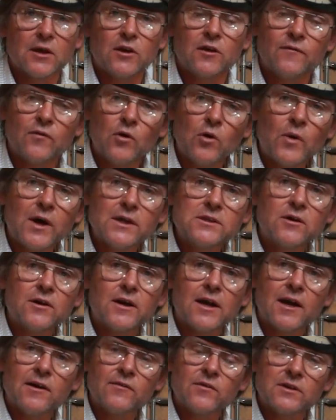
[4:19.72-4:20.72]
You've always got
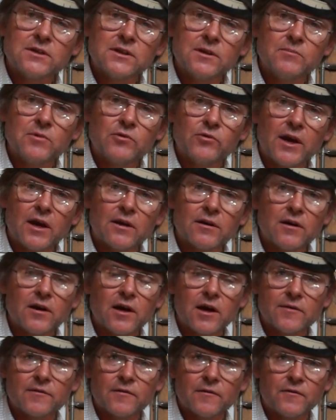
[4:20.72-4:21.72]
to have the timber rounded
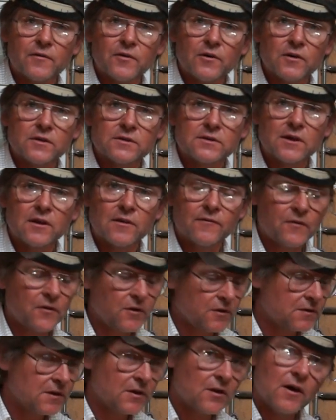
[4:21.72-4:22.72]
over first. So the
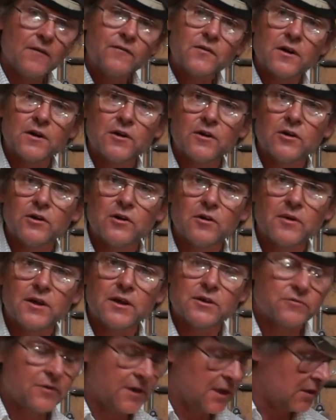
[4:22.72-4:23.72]
first thing I've got to do
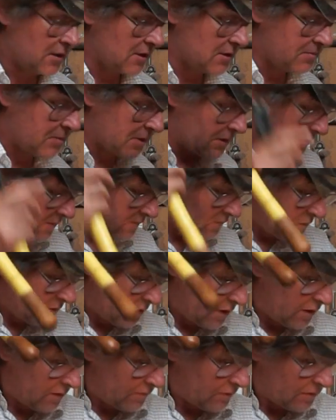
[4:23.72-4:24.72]
is round this piece of
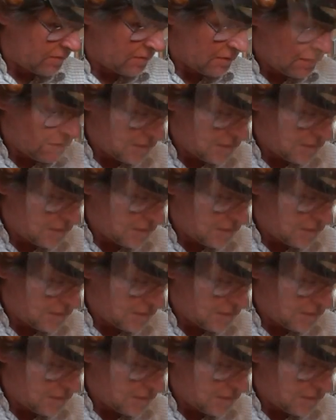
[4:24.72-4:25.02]
wood over.